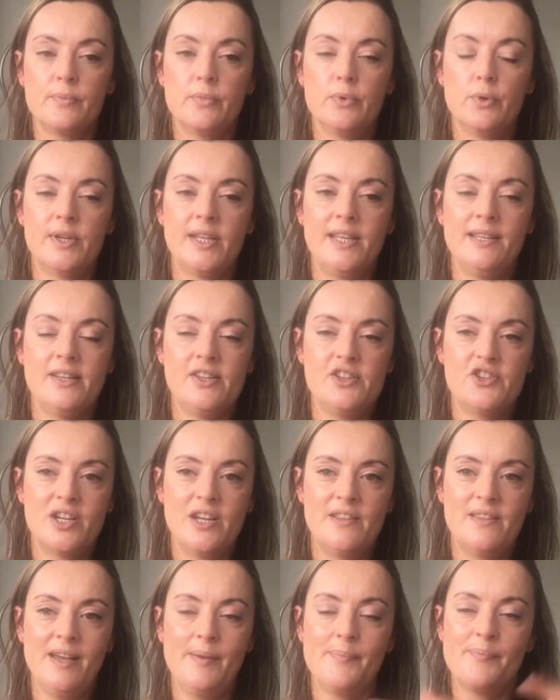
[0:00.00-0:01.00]
Okay, let's try
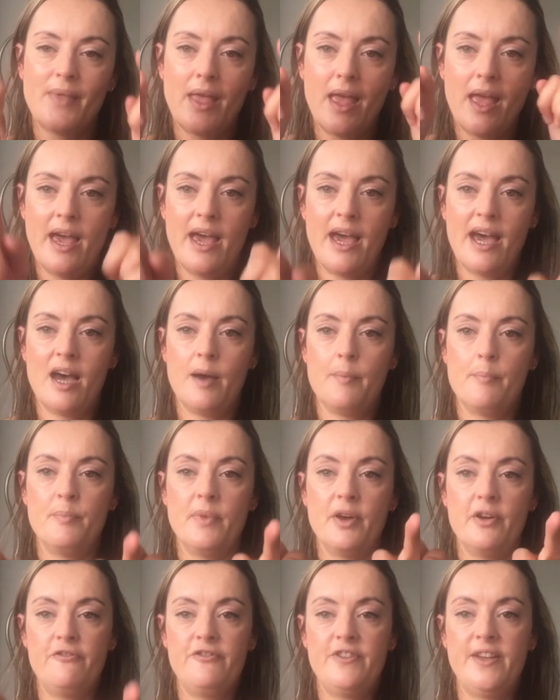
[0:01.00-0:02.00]
that. Am
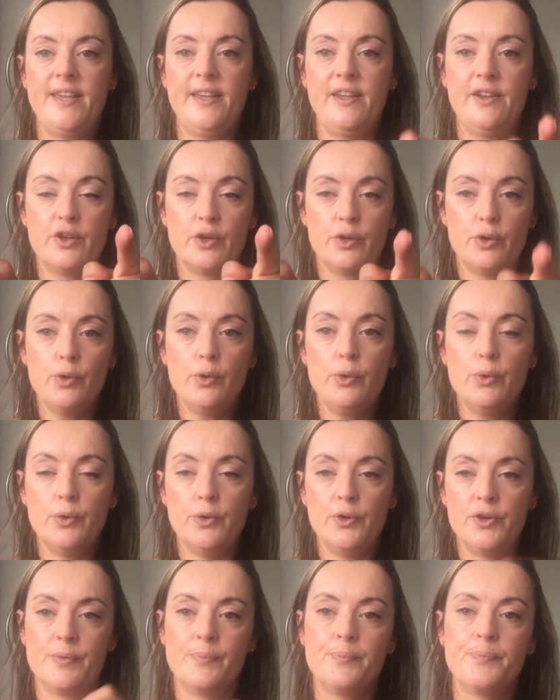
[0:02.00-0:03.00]
fair ur.